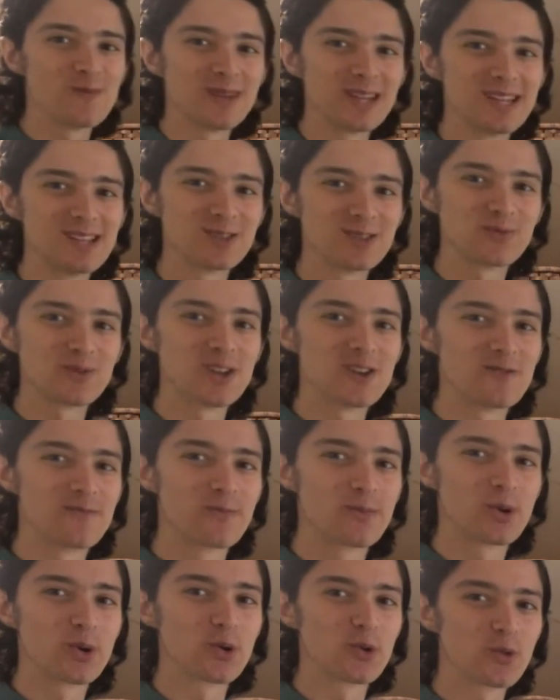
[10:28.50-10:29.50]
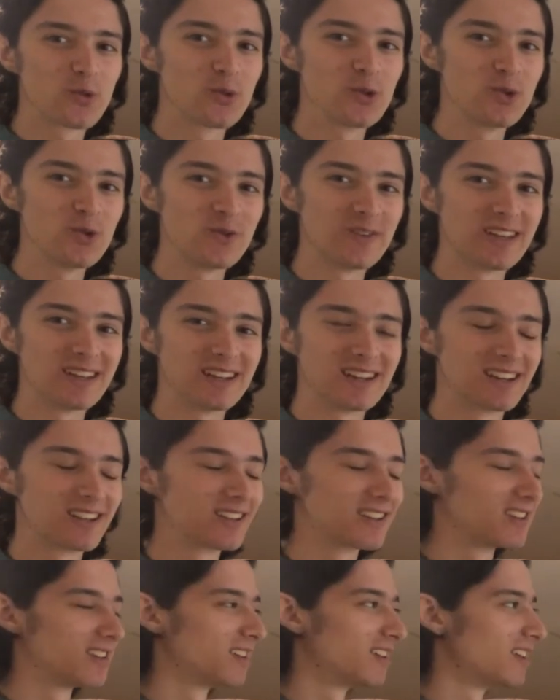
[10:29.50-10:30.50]
means we have proven
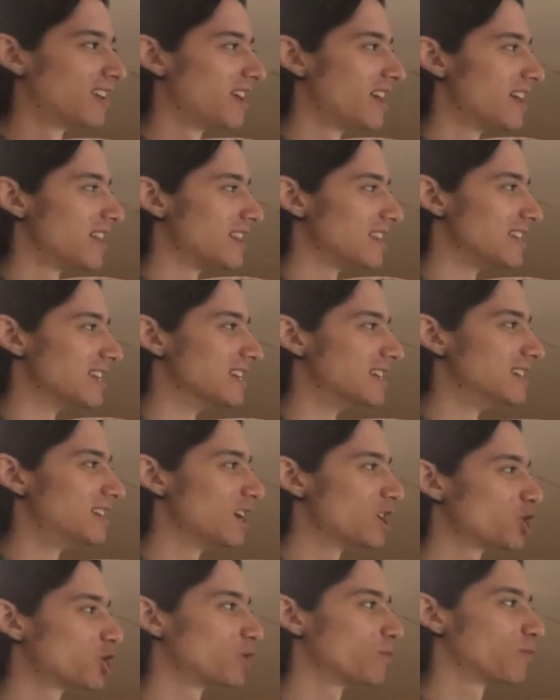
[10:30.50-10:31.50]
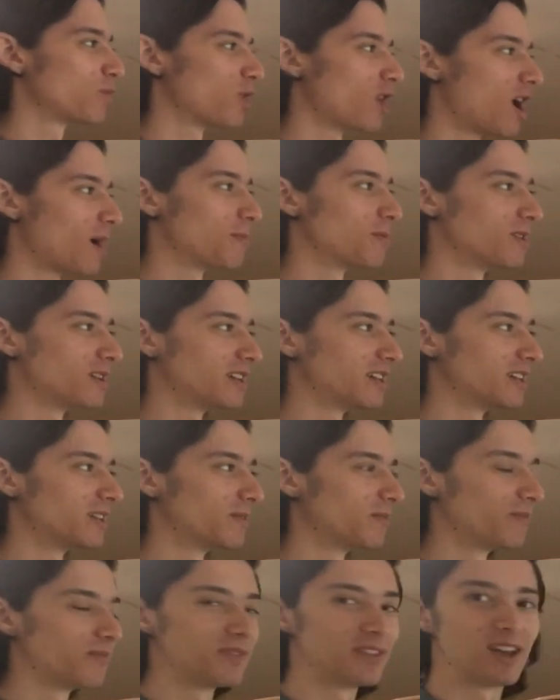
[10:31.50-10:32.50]
the addition property
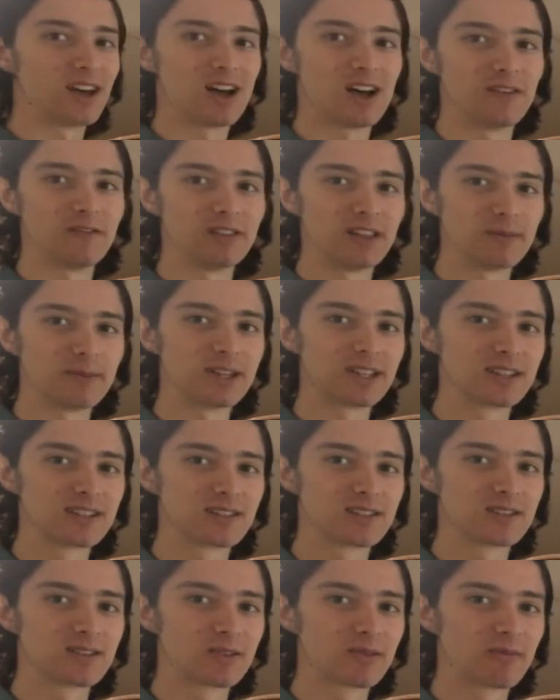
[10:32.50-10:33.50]
of limits.